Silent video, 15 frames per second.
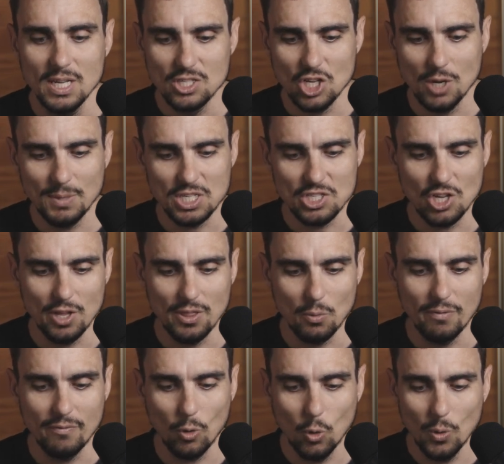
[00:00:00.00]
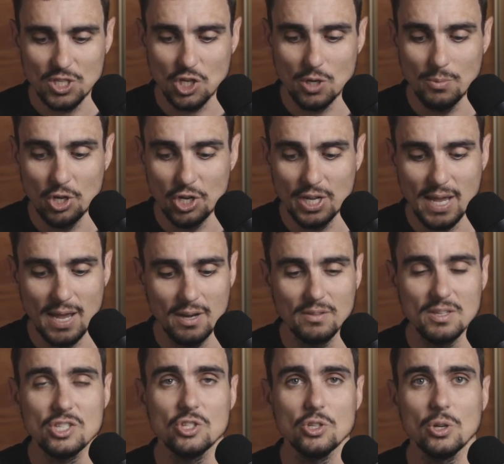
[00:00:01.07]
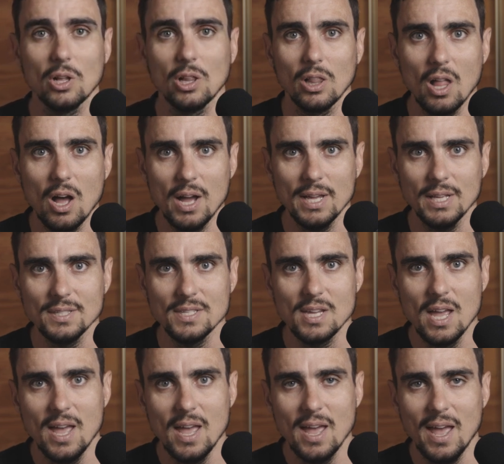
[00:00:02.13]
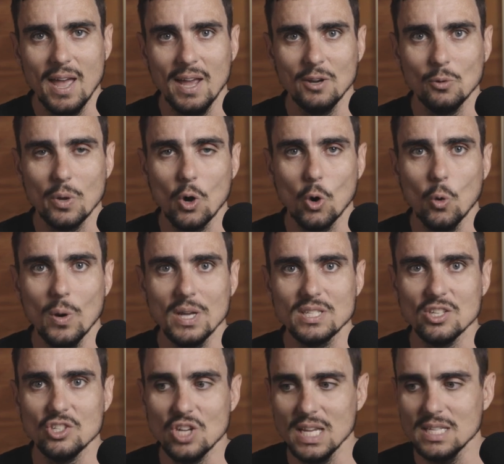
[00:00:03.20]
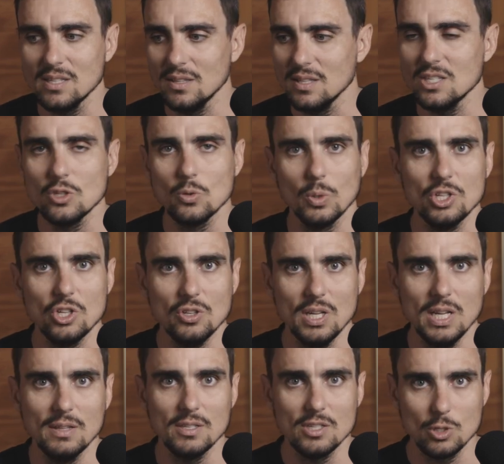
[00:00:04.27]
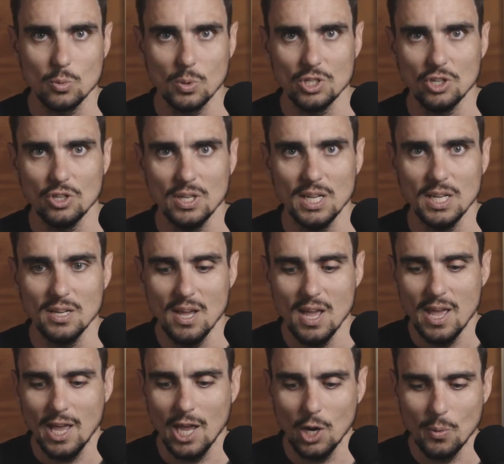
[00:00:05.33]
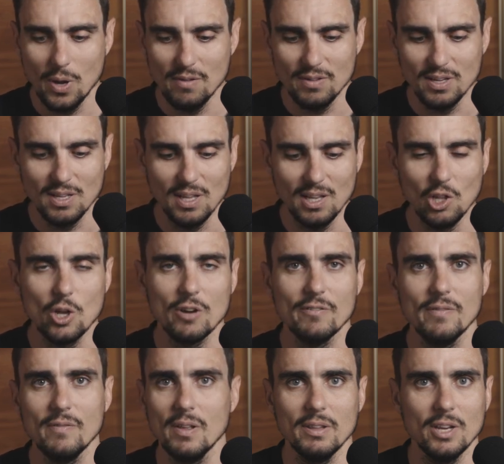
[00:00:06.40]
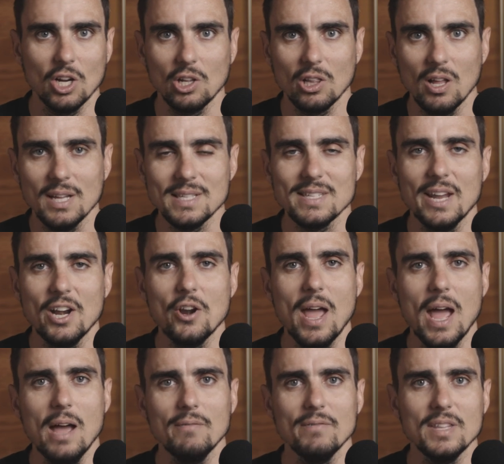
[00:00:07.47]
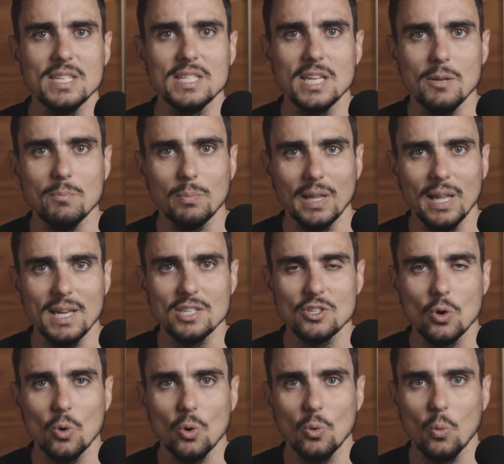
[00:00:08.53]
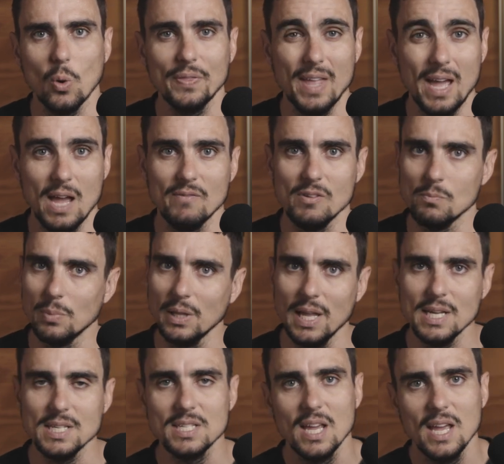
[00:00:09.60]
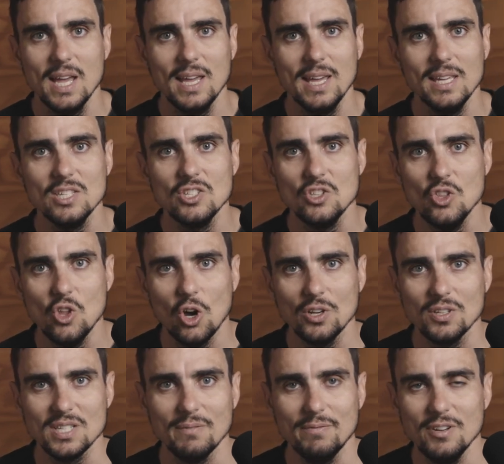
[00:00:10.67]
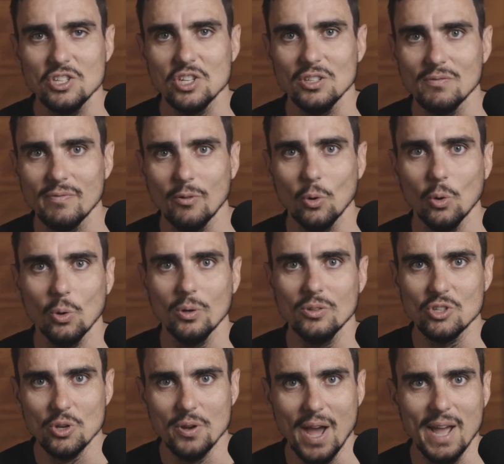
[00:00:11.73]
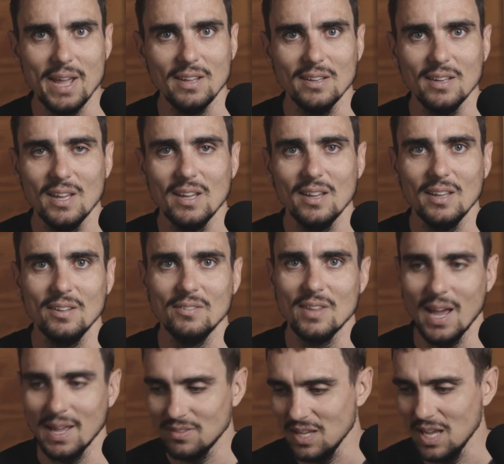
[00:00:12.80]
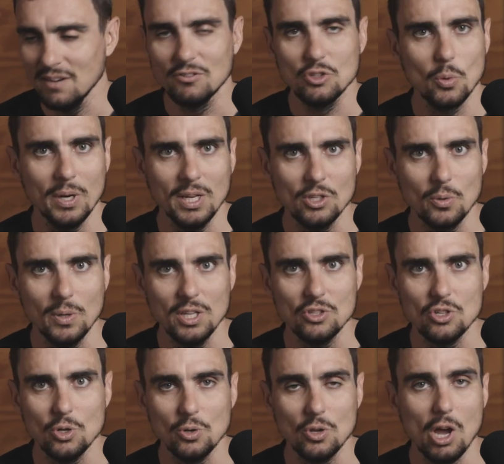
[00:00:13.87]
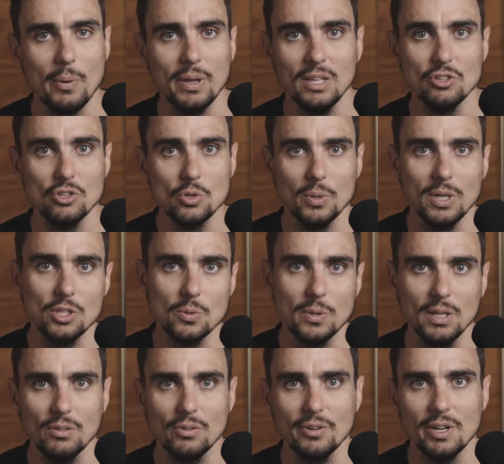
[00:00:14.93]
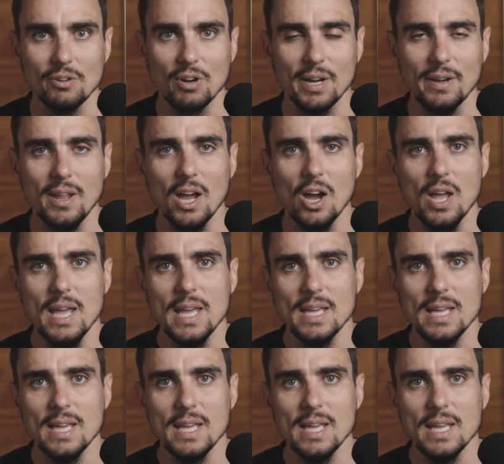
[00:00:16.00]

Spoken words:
So much so that we've always communicated this to clients, and we always suggest that this is what you need, this is what you need. However, a lot of clients, they don't have this in place, or what they have in place is not sufficient for today at the end of 2022 going into 2023 right now.